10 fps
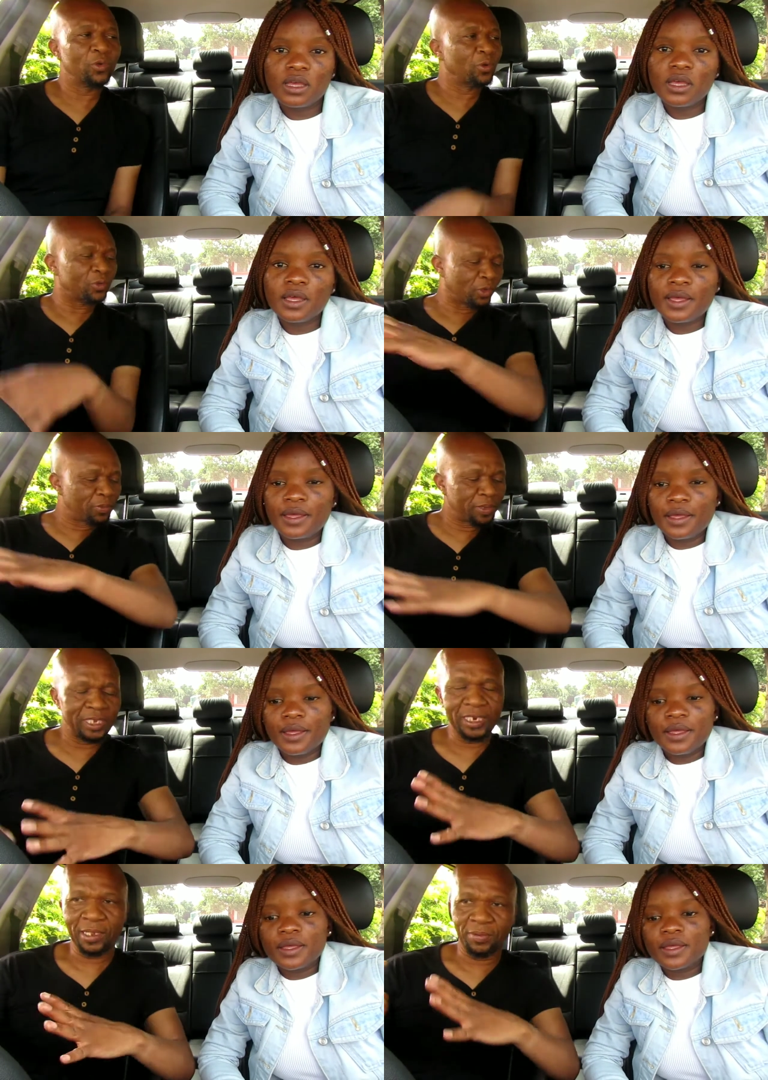Speaker 1: no don't
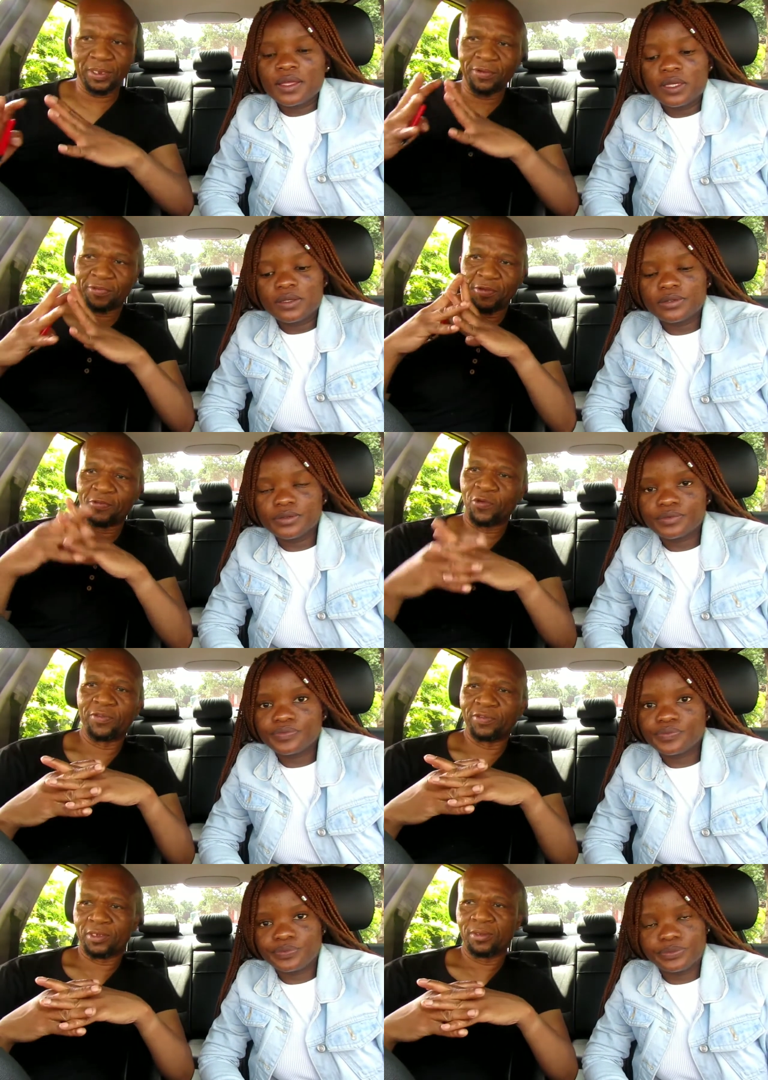mention about your five
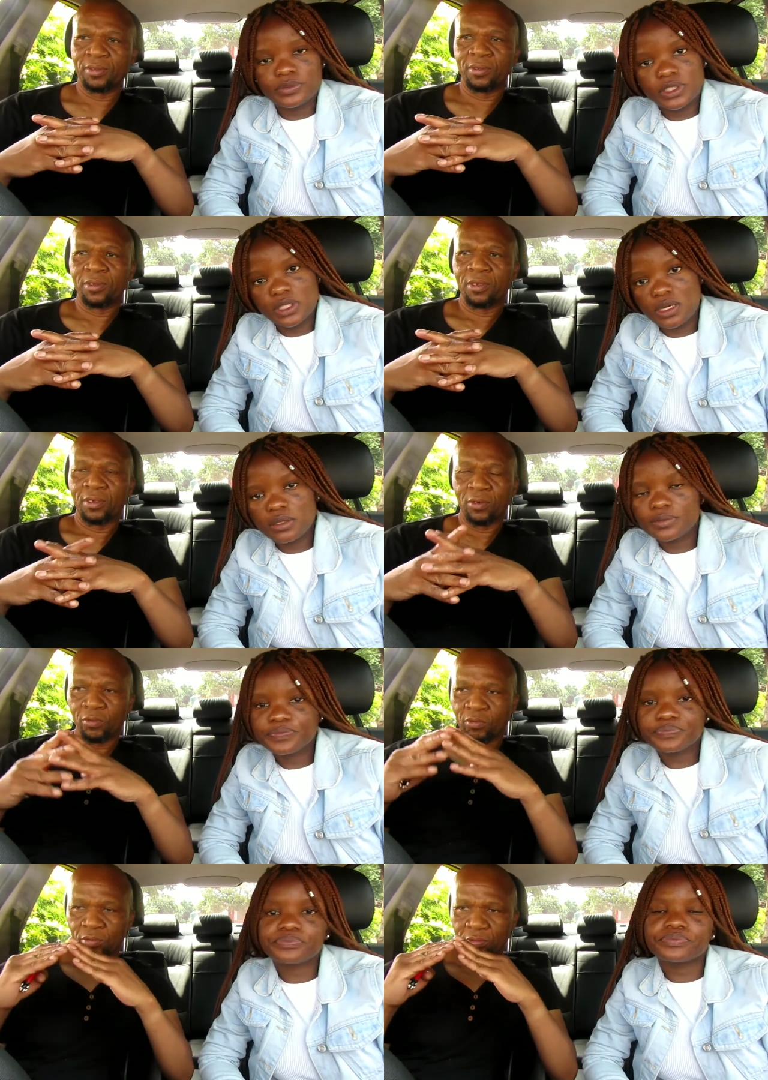wives okay
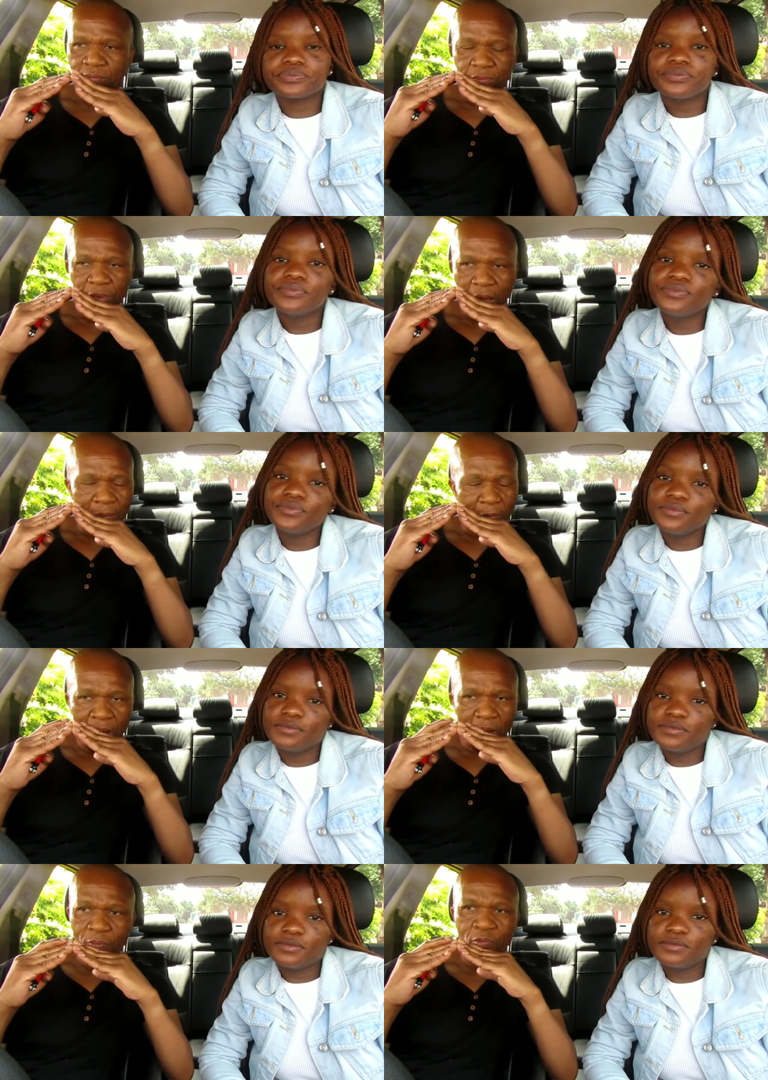
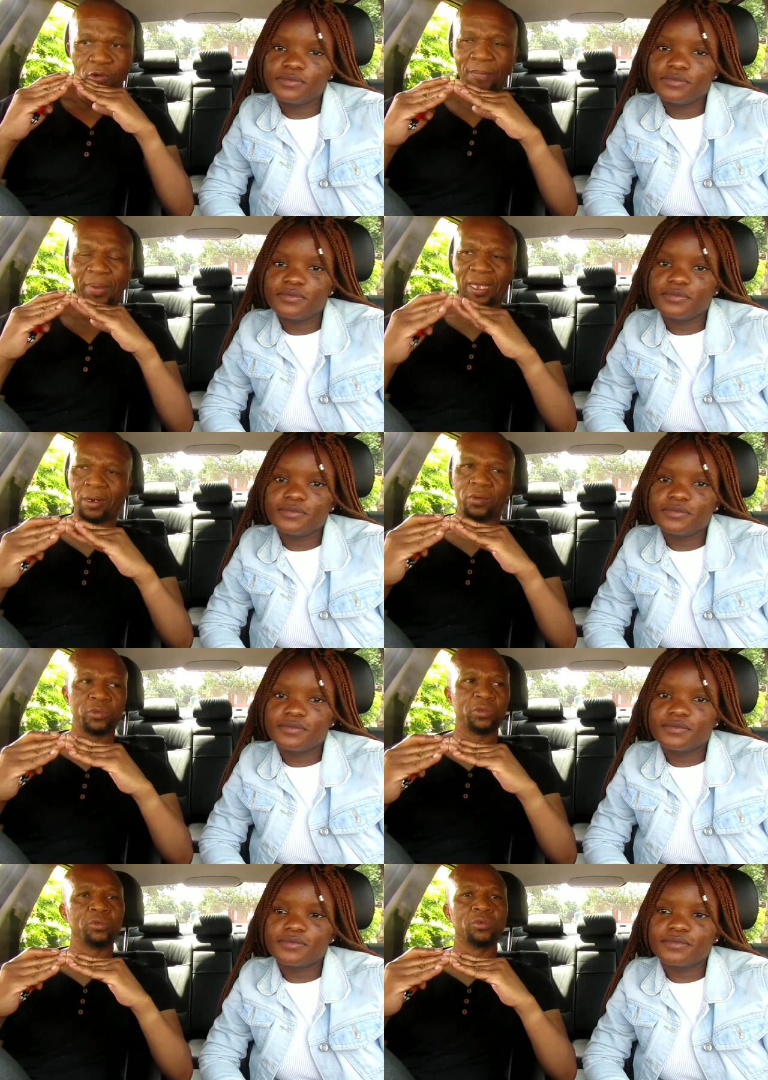our poor
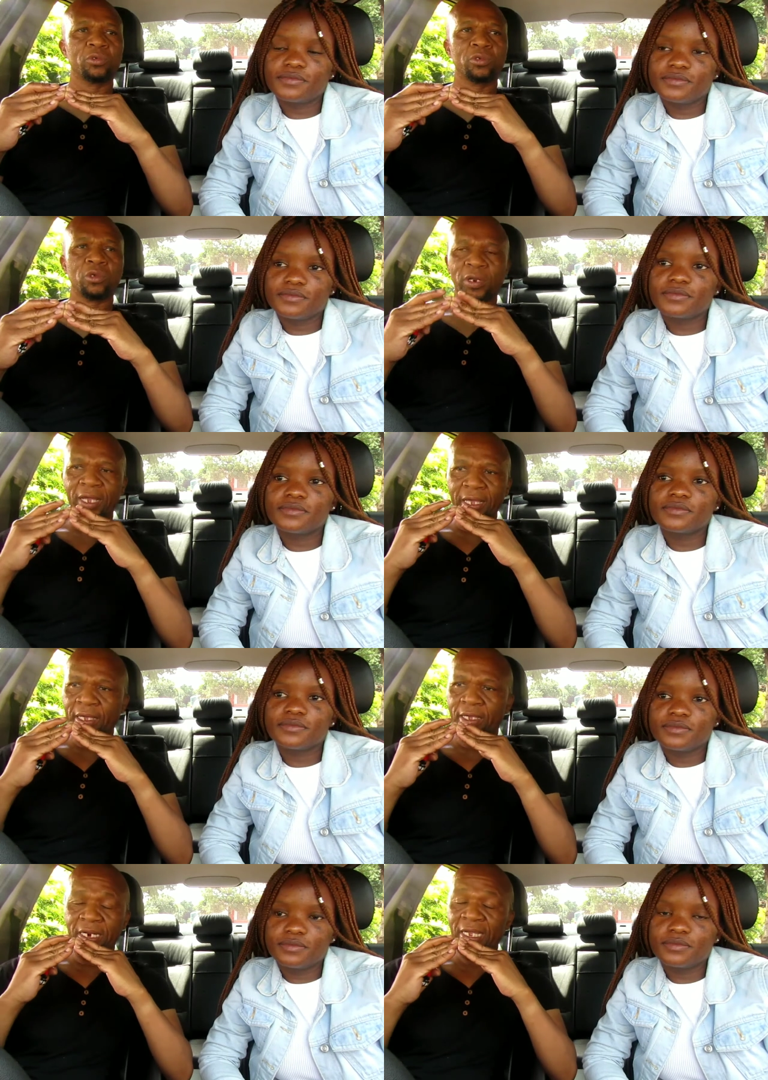background You're not
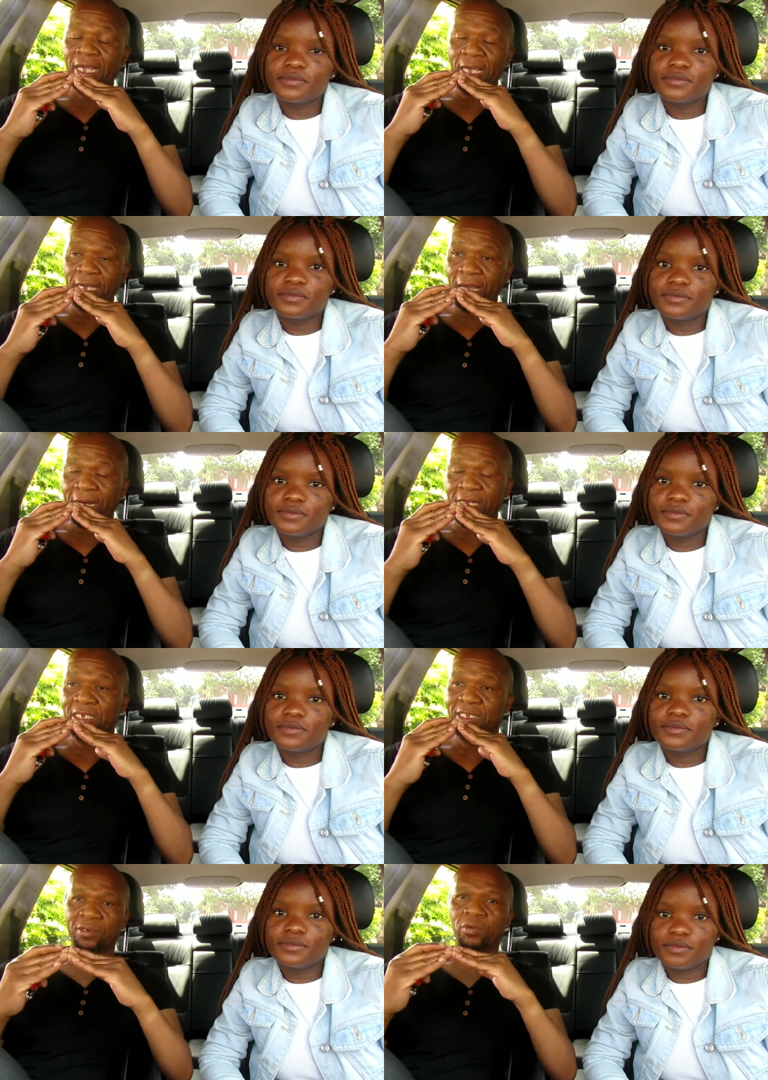
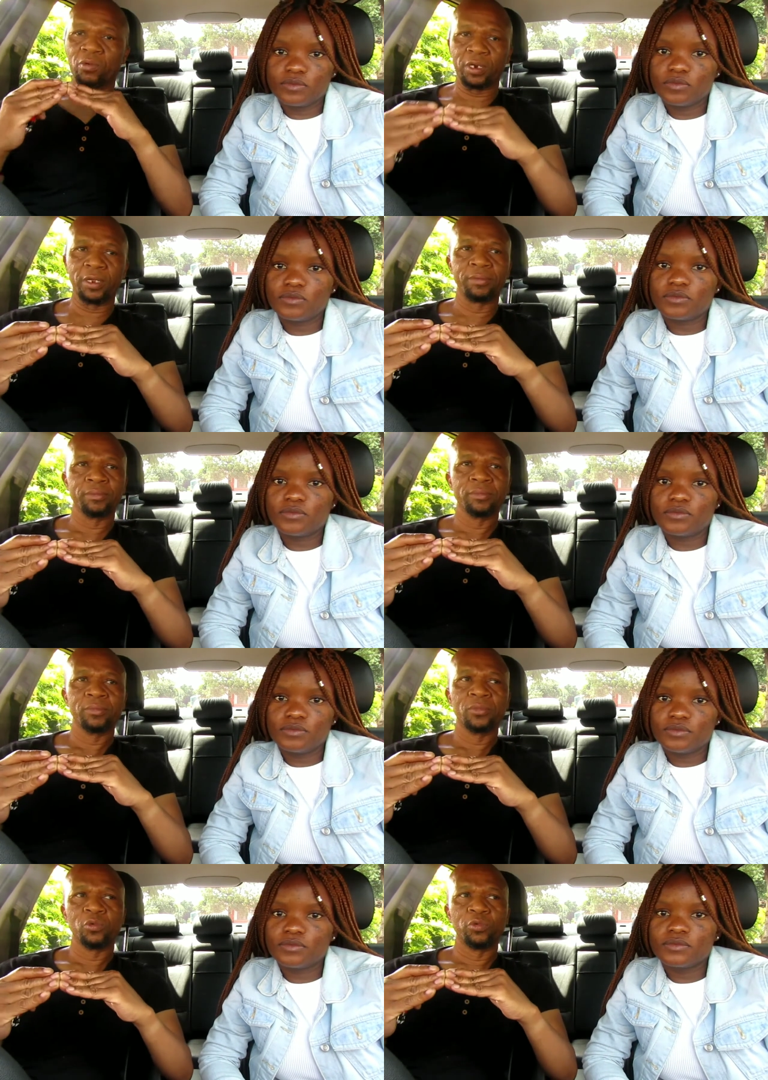encouraging gore
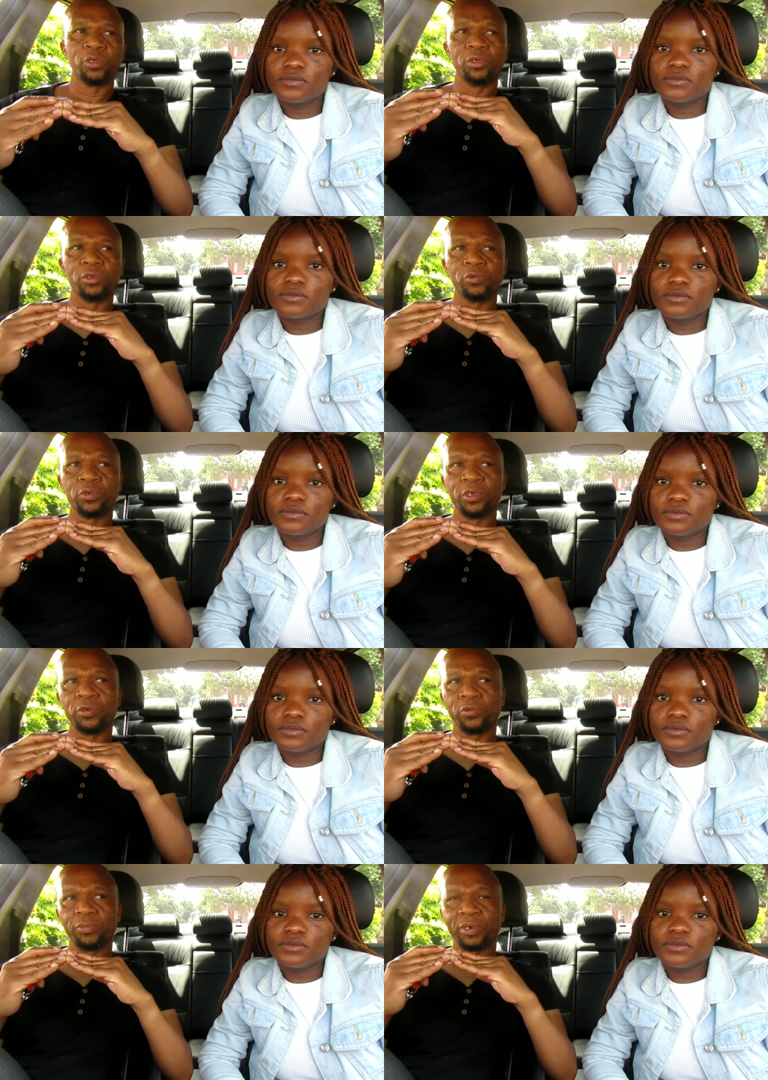we, we,
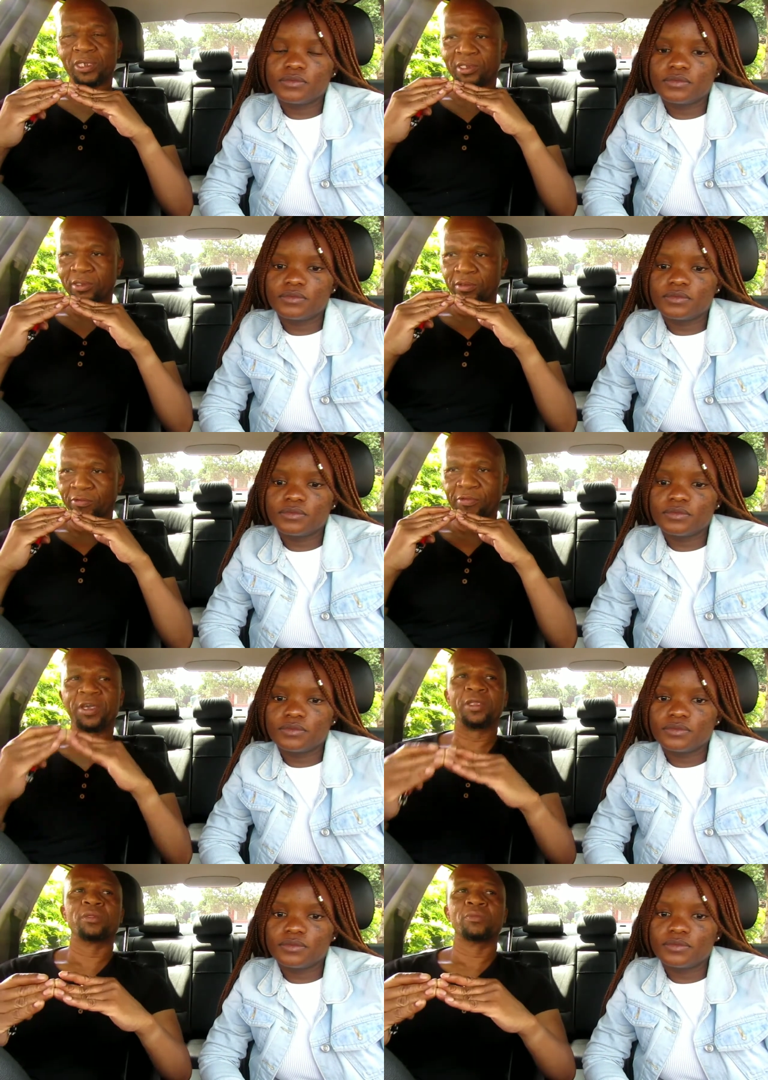we must fight